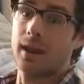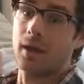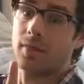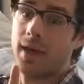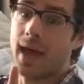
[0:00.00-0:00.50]

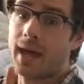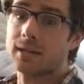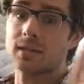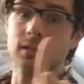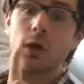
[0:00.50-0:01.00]
Now
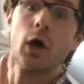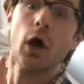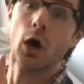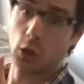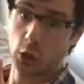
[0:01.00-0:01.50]
that's
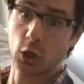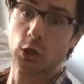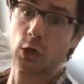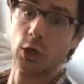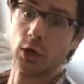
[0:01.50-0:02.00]
a good
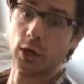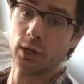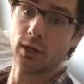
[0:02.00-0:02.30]
look.